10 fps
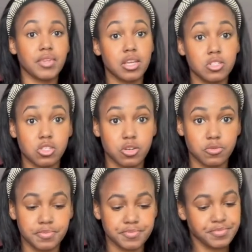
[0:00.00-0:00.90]
So,
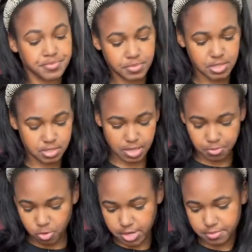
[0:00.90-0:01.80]
step
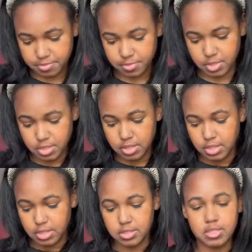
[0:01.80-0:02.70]
one,
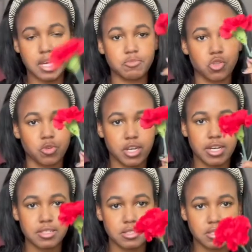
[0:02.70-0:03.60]
time to
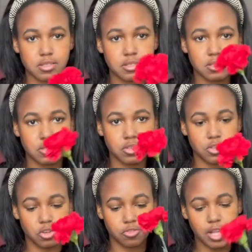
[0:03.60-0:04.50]
cut
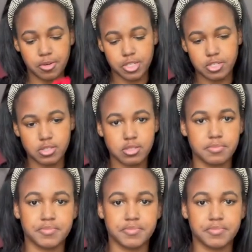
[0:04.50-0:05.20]
your flowers.